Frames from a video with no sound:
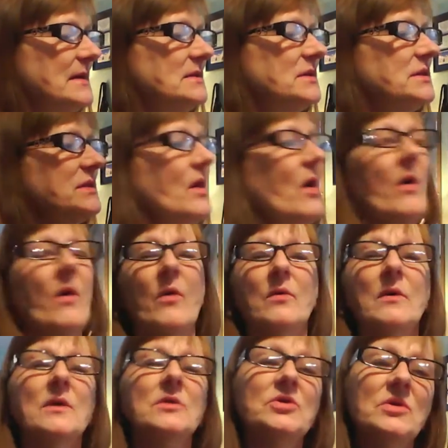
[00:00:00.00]
So,
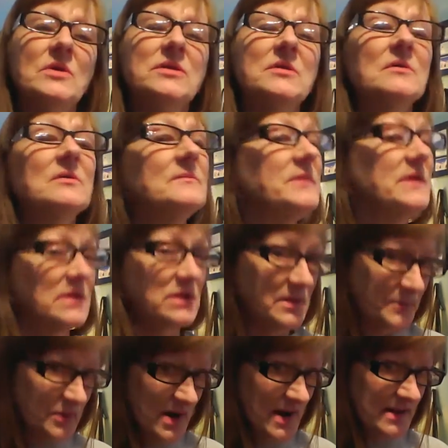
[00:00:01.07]
she's going to be a
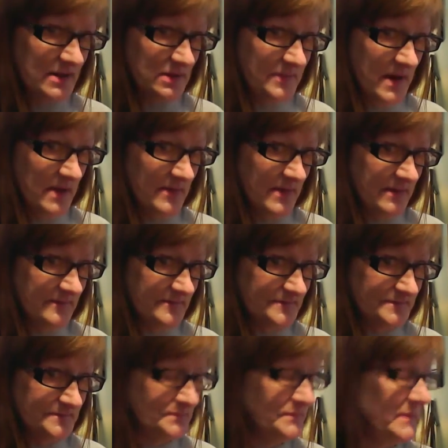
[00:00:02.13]
surprise baby.
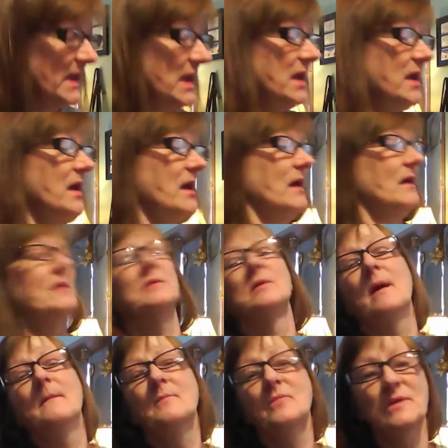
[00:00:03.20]
Because
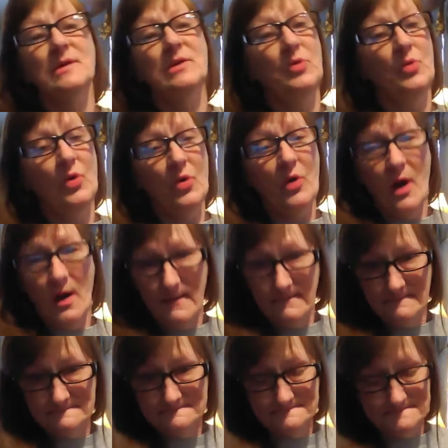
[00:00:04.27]
I'm going to do her up,
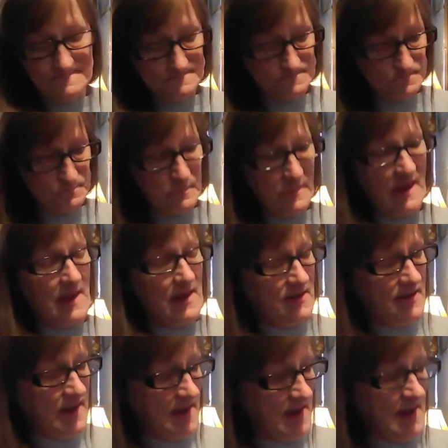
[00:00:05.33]
and
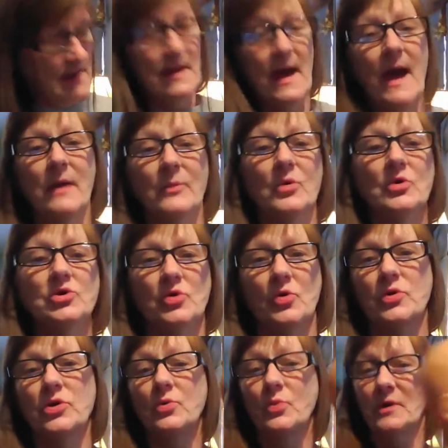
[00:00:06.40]
then I will show
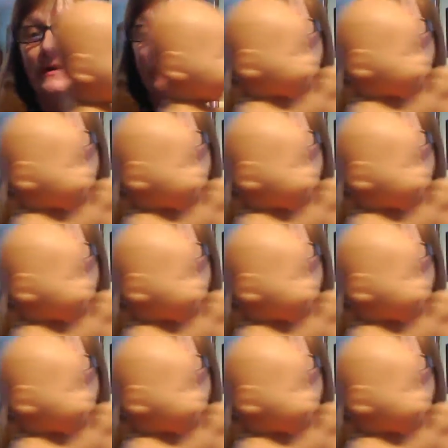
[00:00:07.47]
you what I